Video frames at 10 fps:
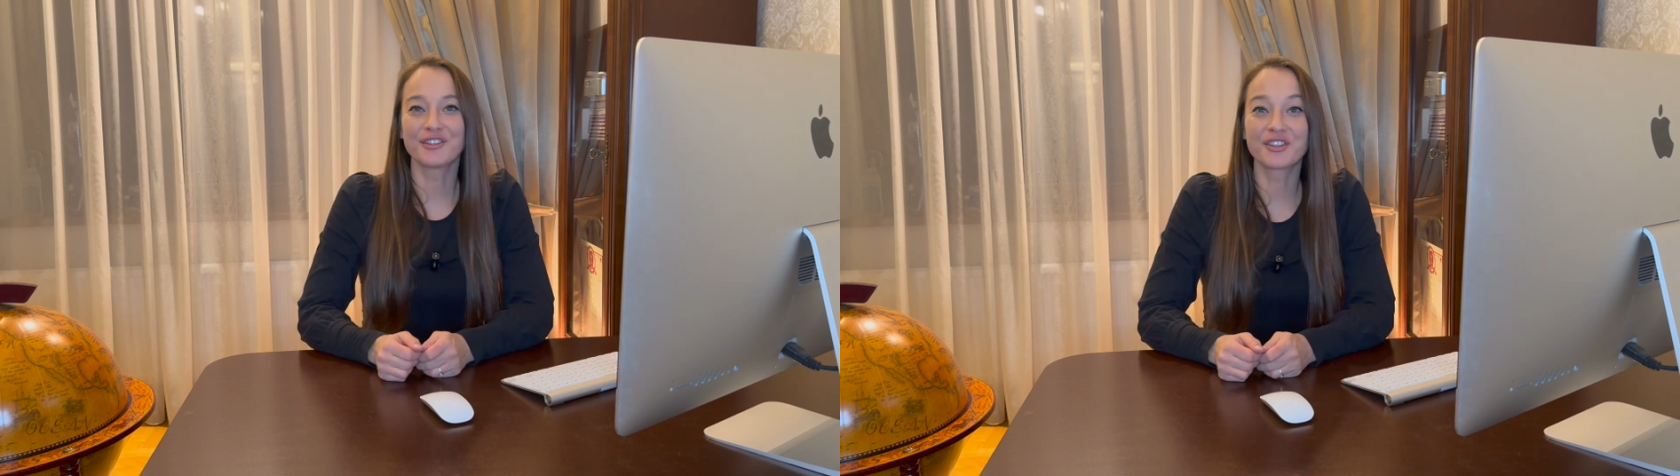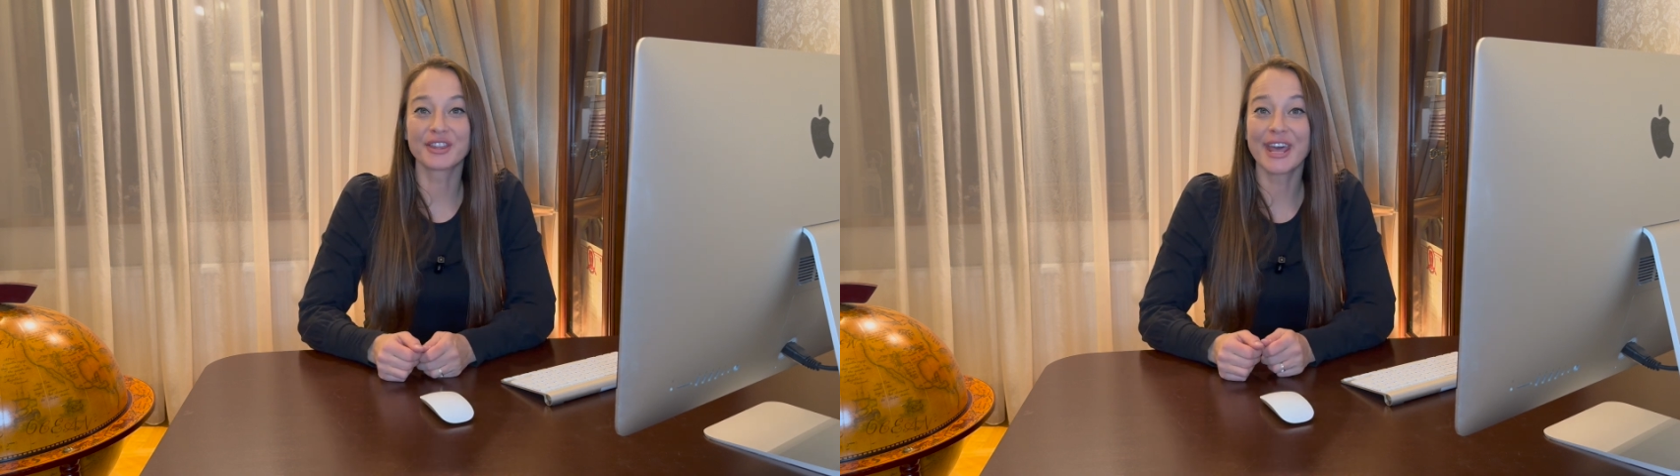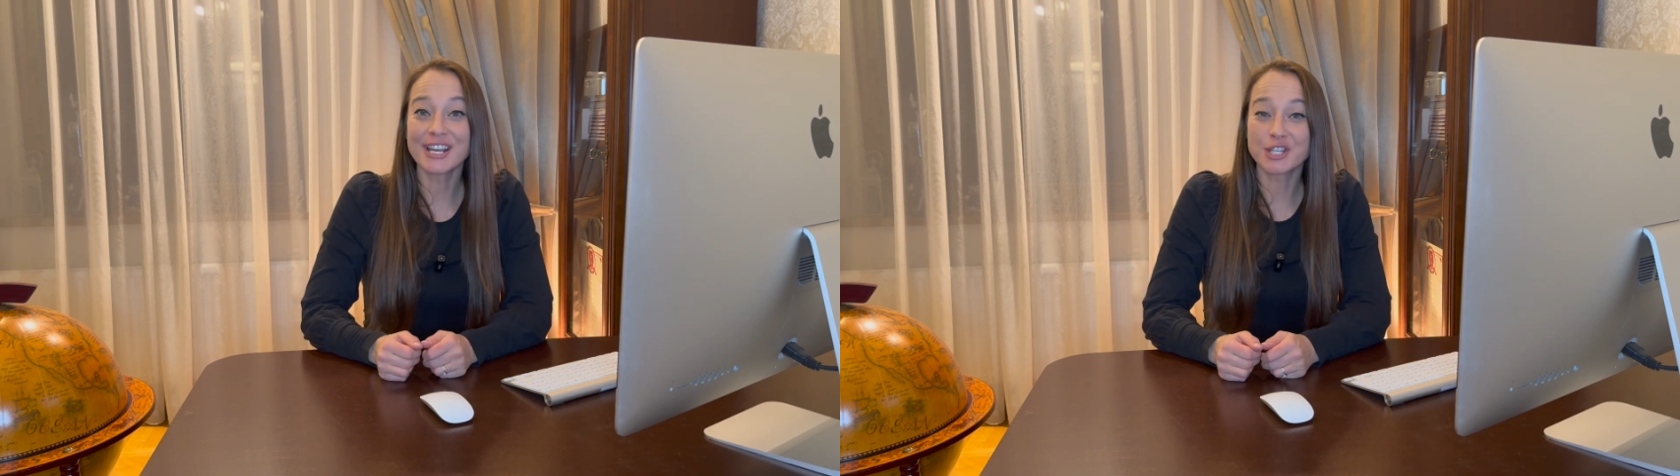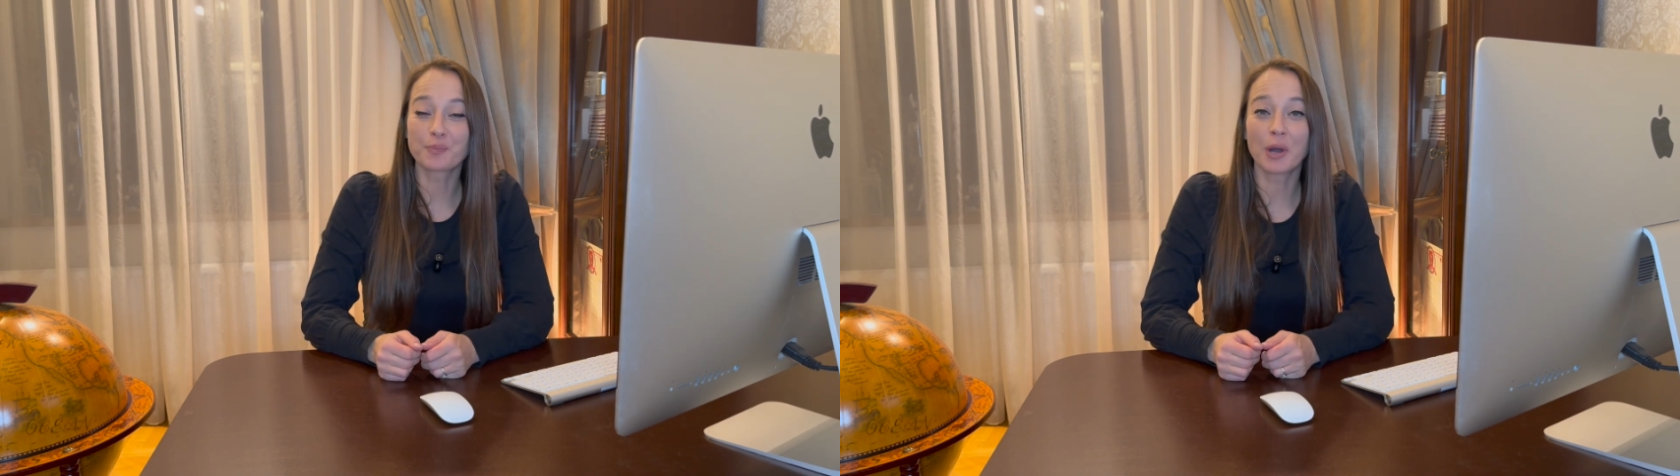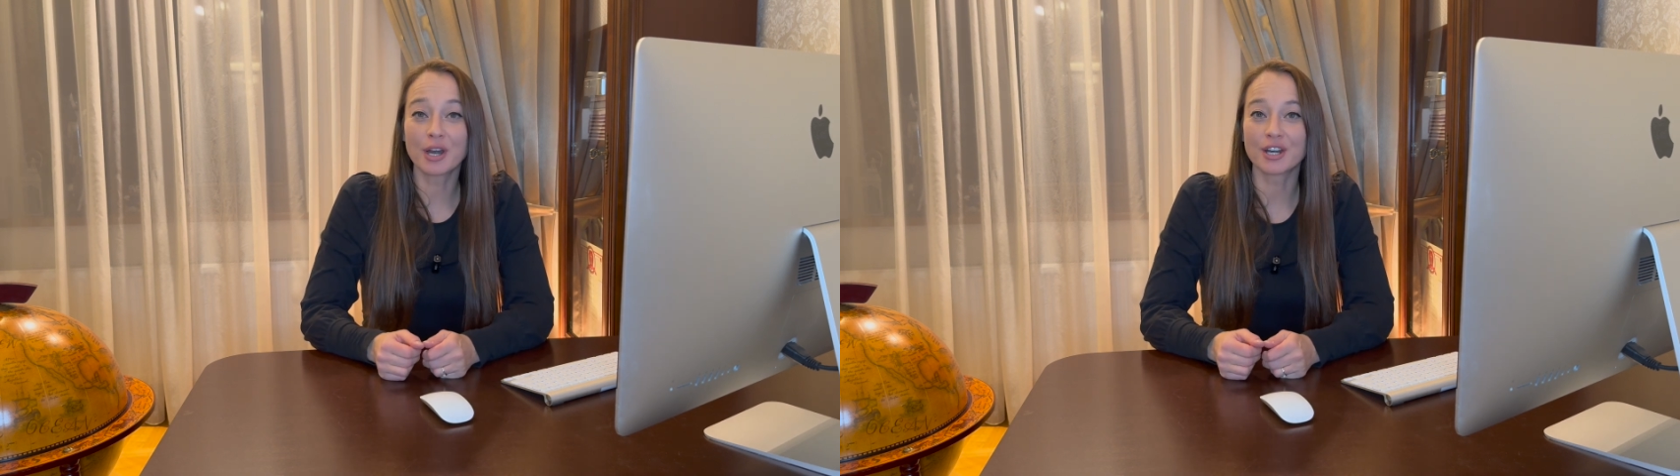In the
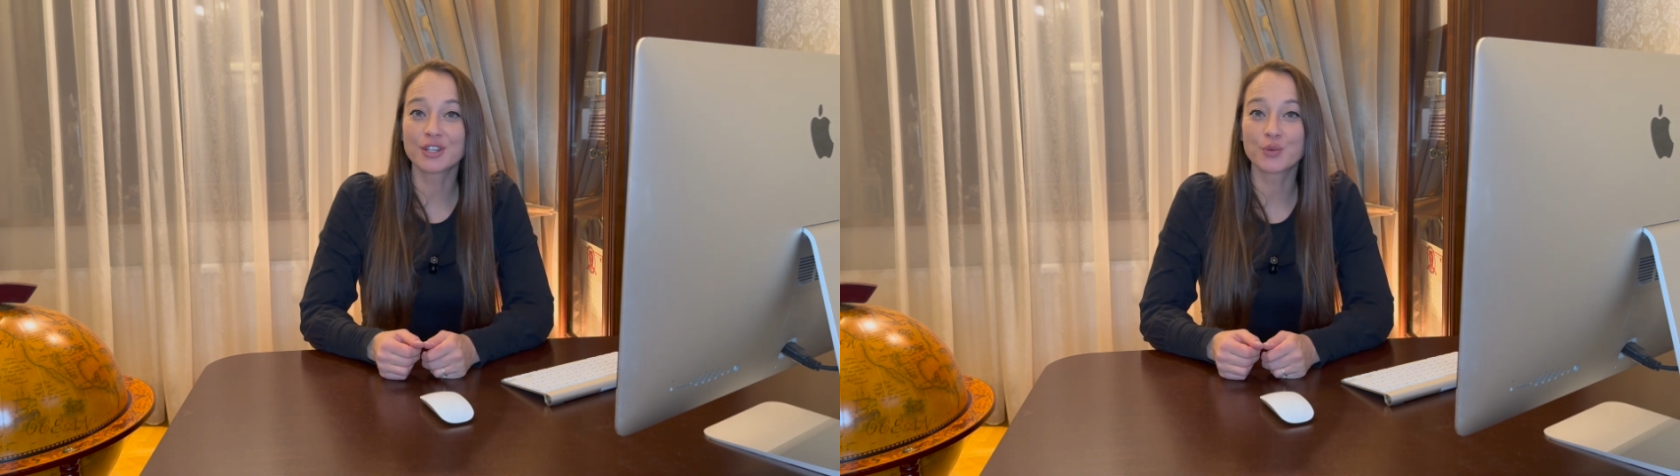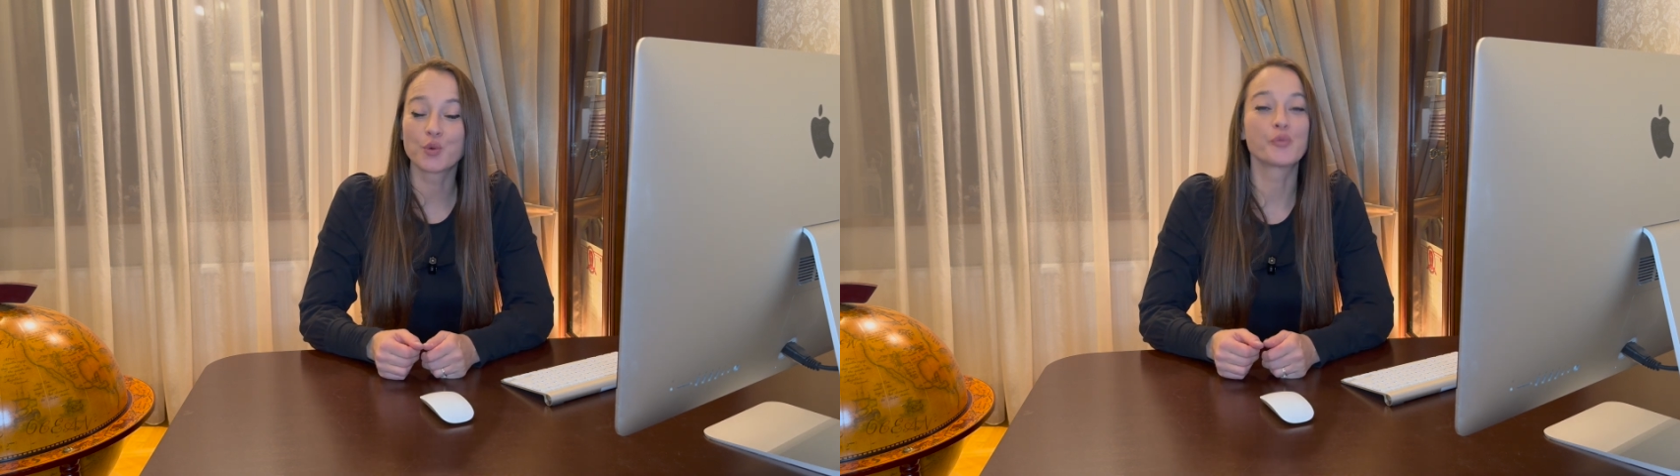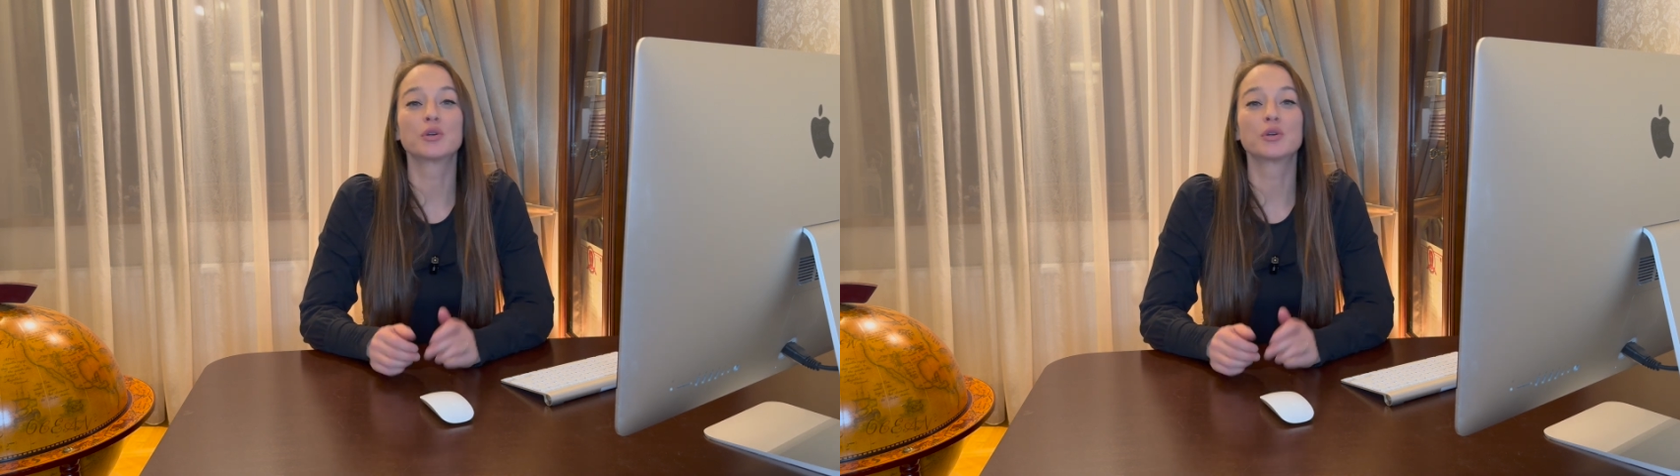next part,